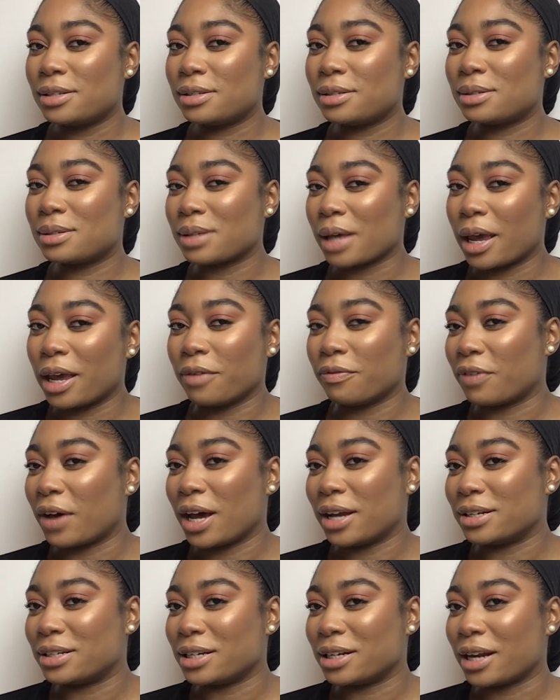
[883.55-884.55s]
say if I
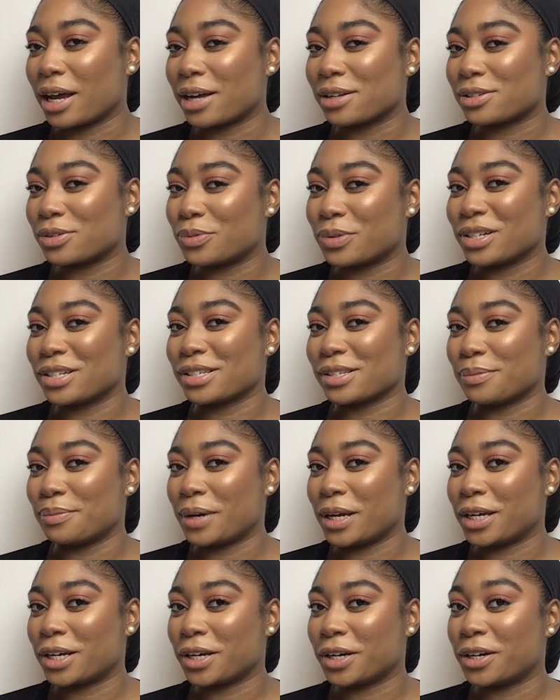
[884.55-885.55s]
did have to wear some
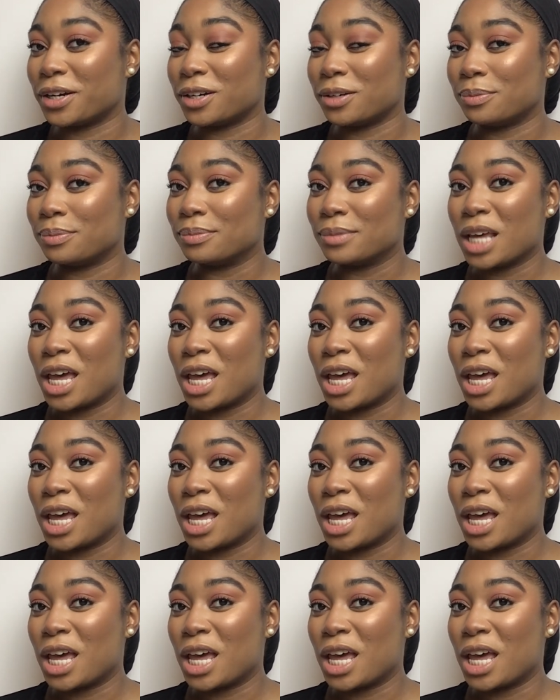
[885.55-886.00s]
makeup,